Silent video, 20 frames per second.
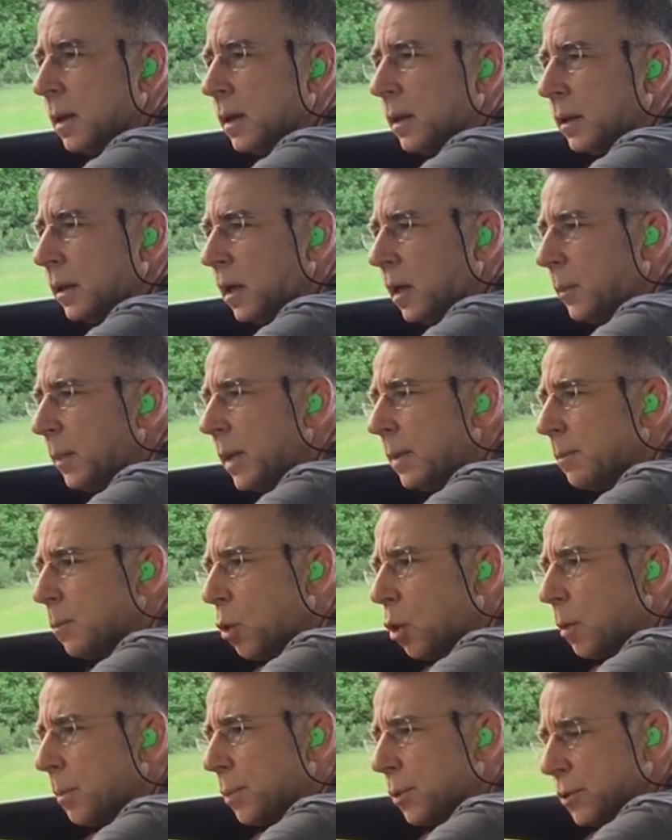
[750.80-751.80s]
Little bit
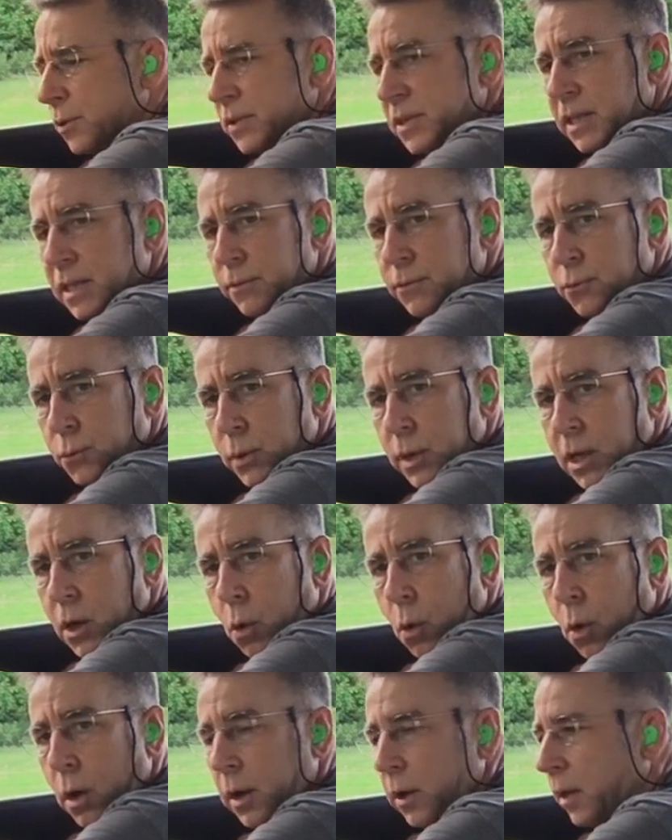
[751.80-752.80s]
more perceived
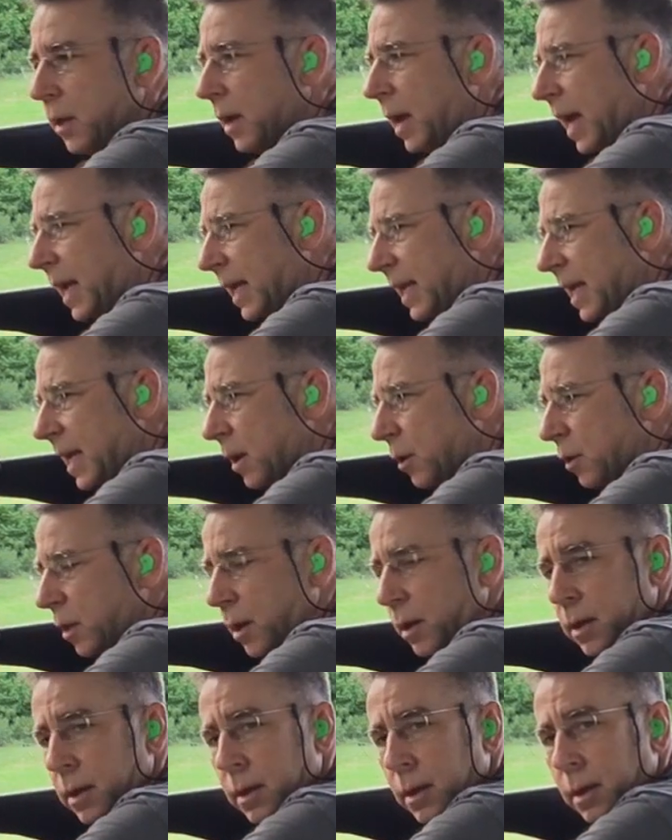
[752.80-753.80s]
recoil. I can hear
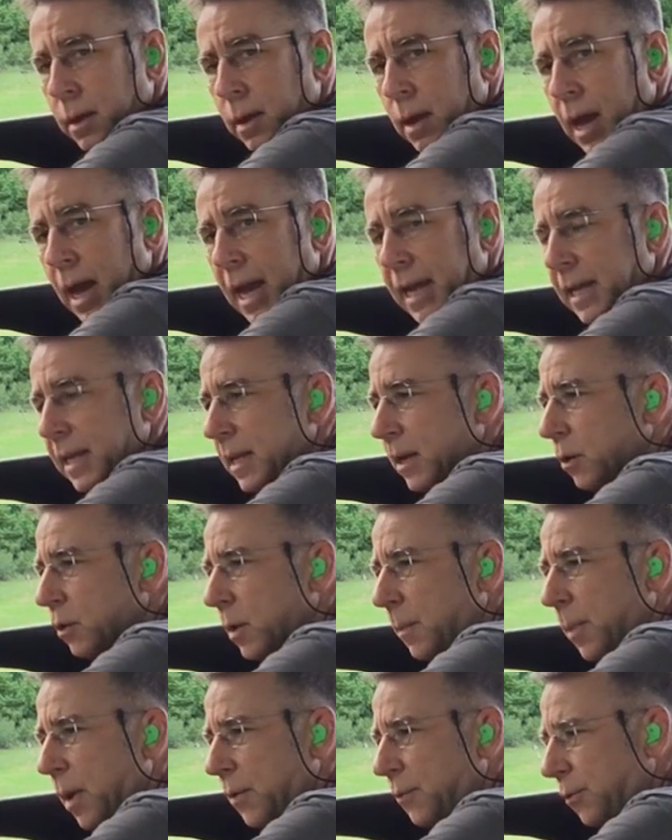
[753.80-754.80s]
the
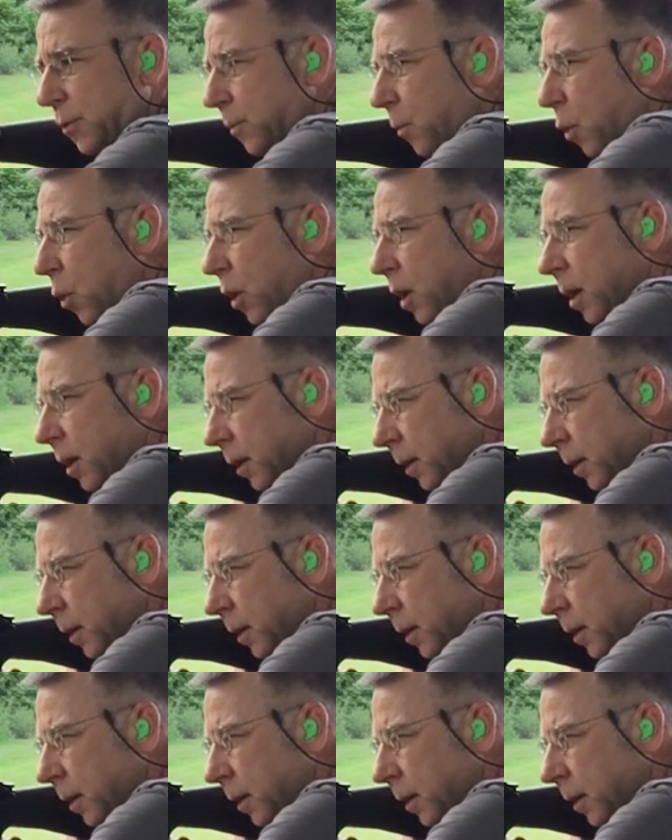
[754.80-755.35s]
buffer more.